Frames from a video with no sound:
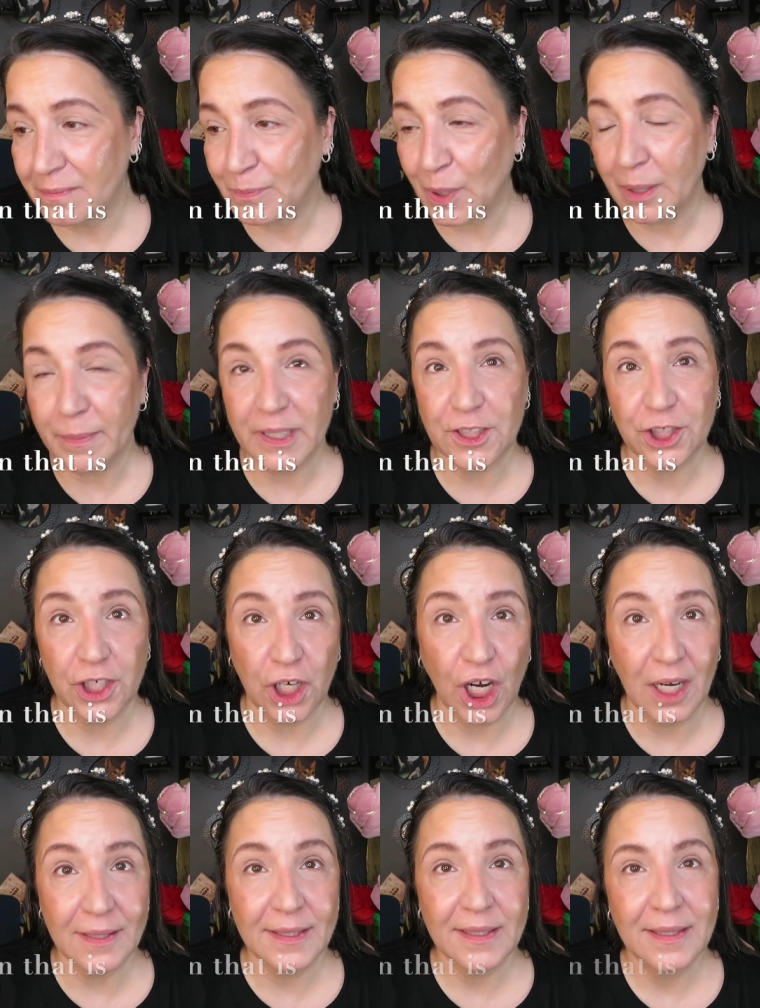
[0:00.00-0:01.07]
pretty much
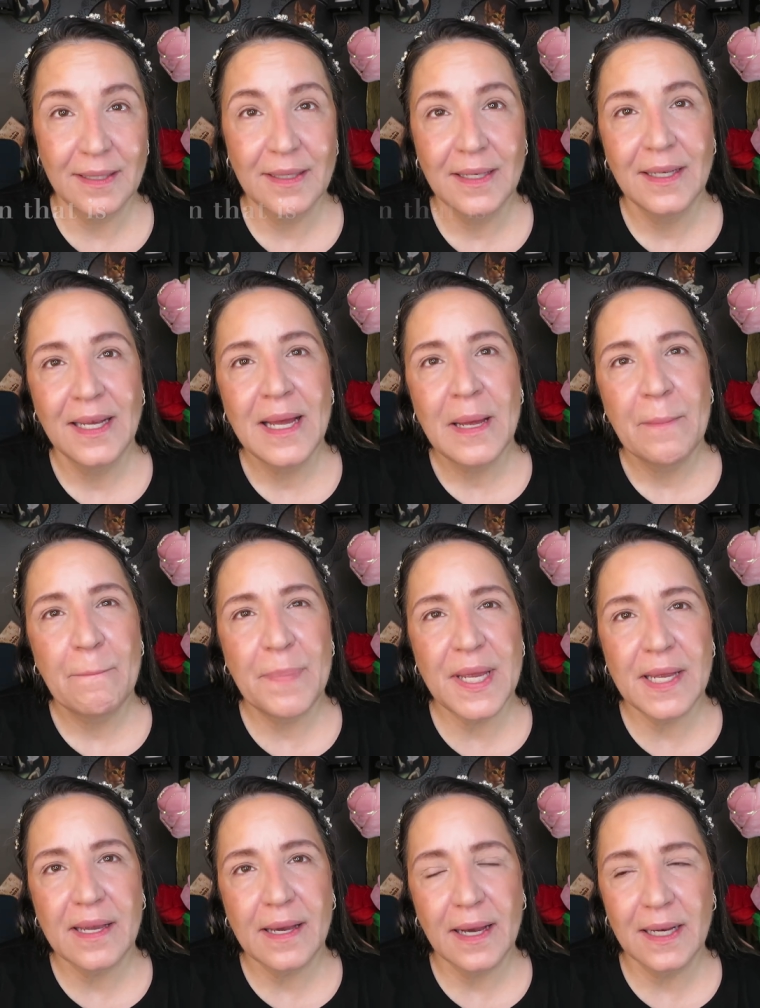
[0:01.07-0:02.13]
not,
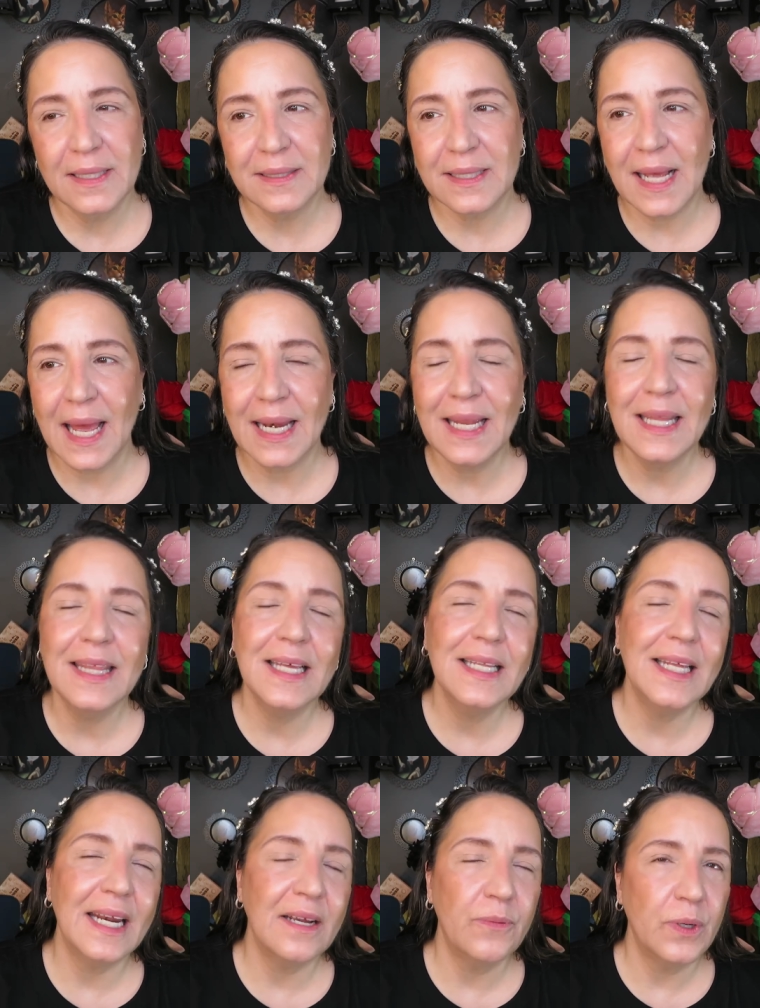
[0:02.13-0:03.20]
because anything
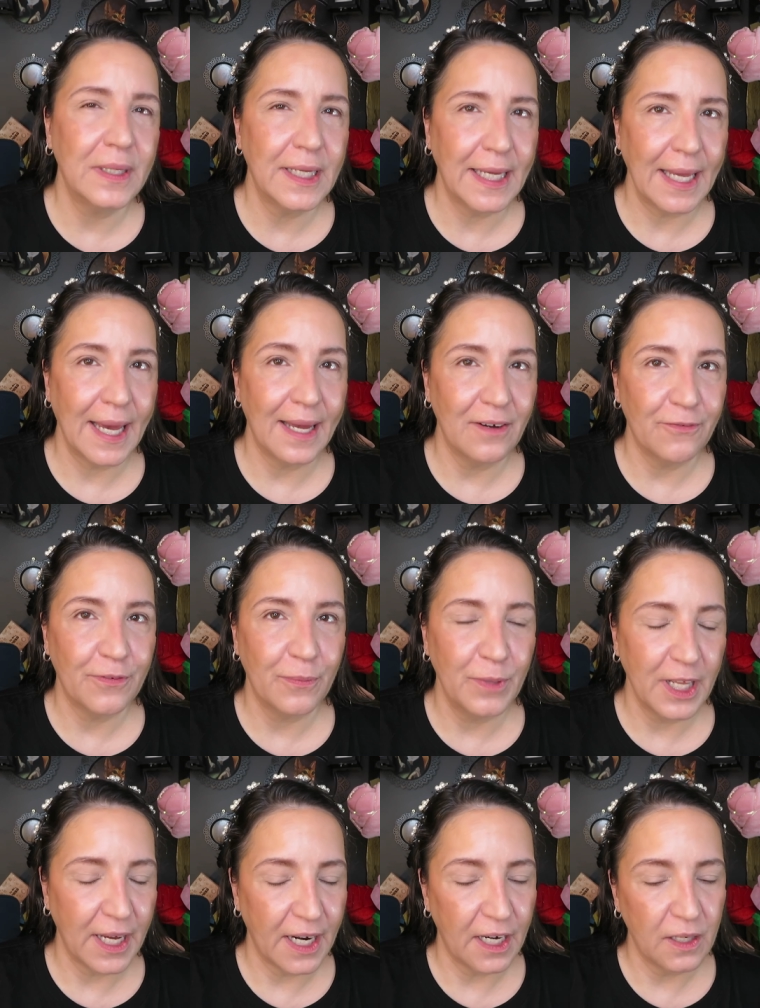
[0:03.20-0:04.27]
that I will get
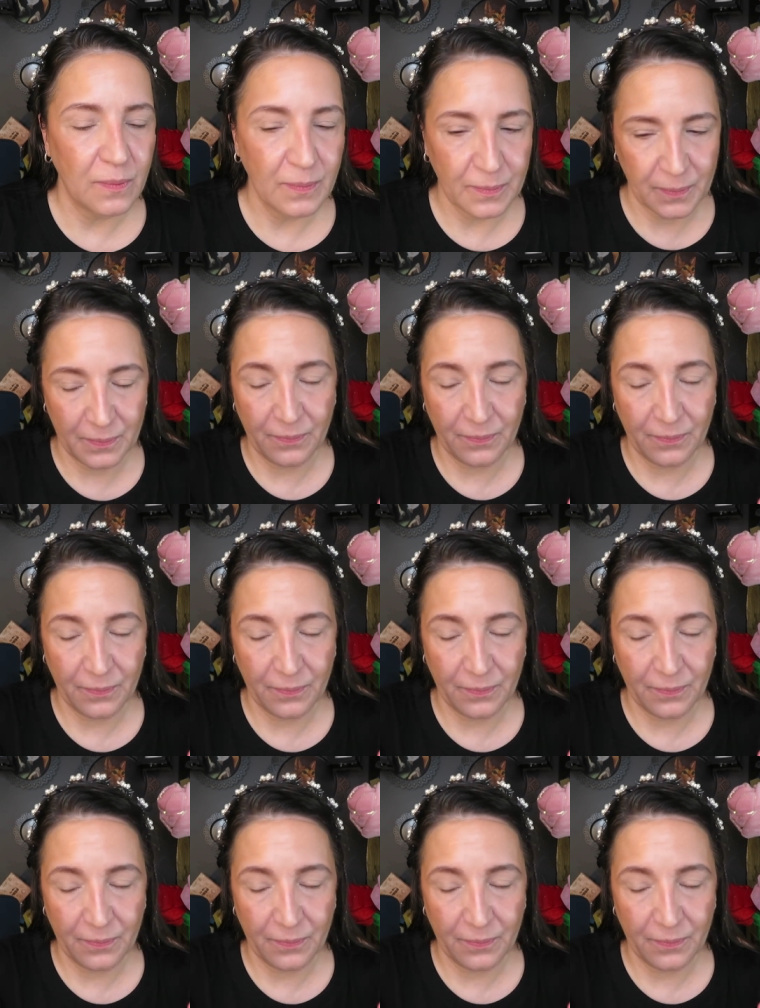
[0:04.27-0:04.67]
from there,